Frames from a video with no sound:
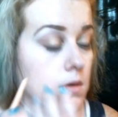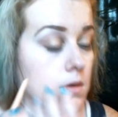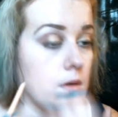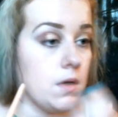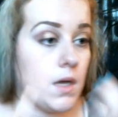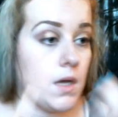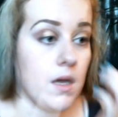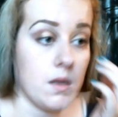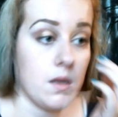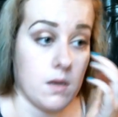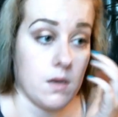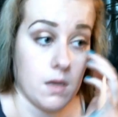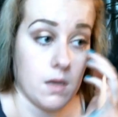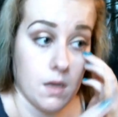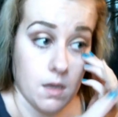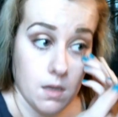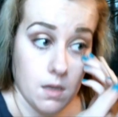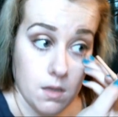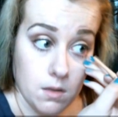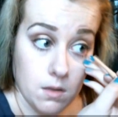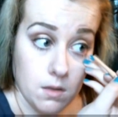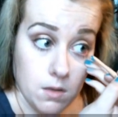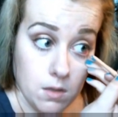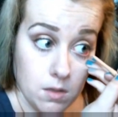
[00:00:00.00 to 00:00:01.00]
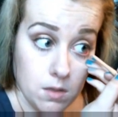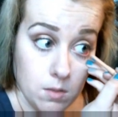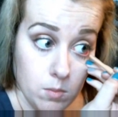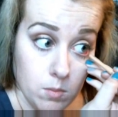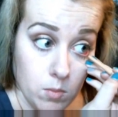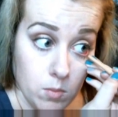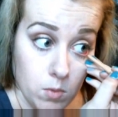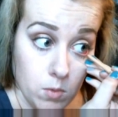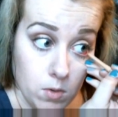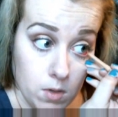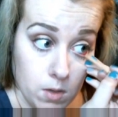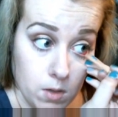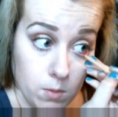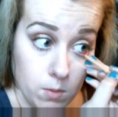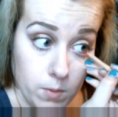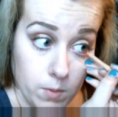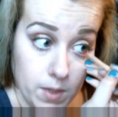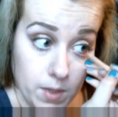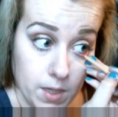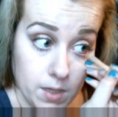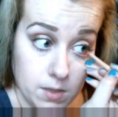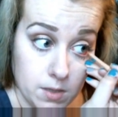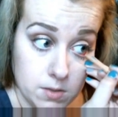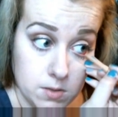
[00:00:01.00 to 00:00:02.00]
and look more
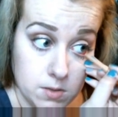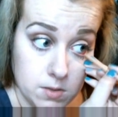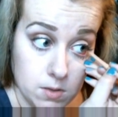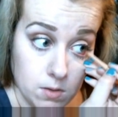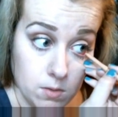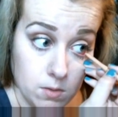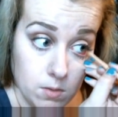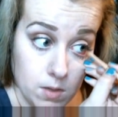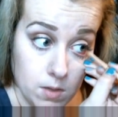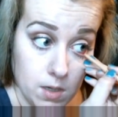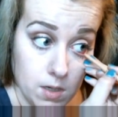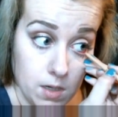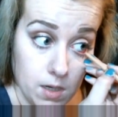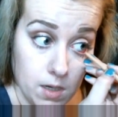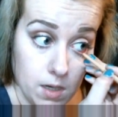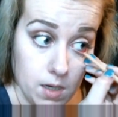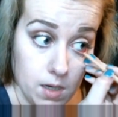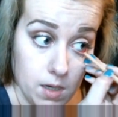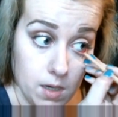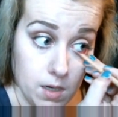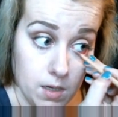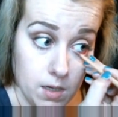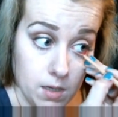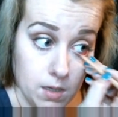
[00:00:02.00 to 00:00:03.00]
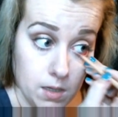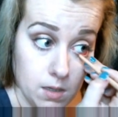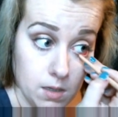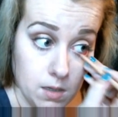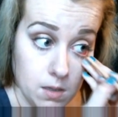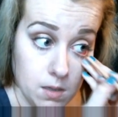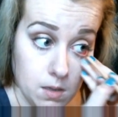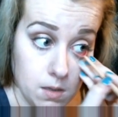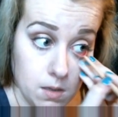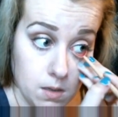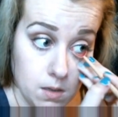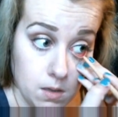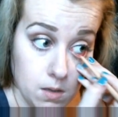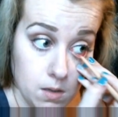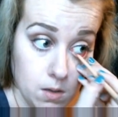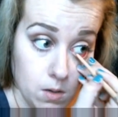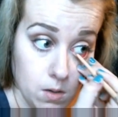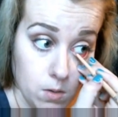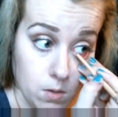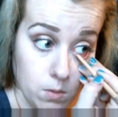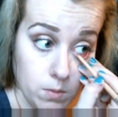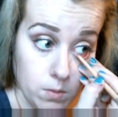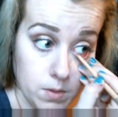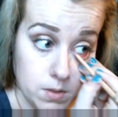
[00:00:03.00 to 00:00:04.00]
awake, so I
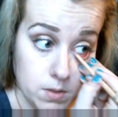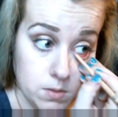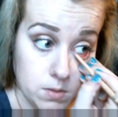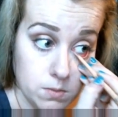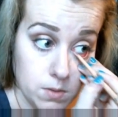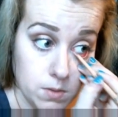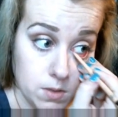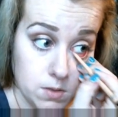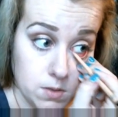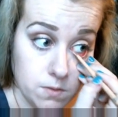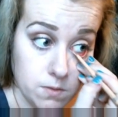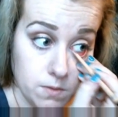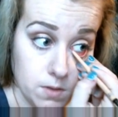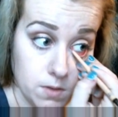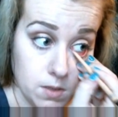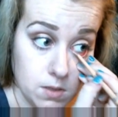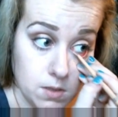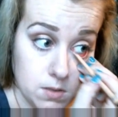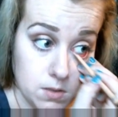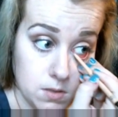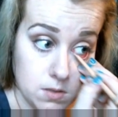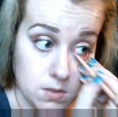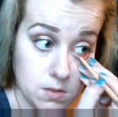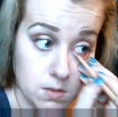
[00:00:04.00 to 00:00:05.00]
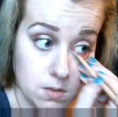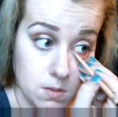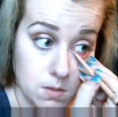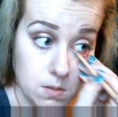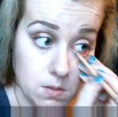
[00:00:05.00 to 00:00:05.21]
always reach for this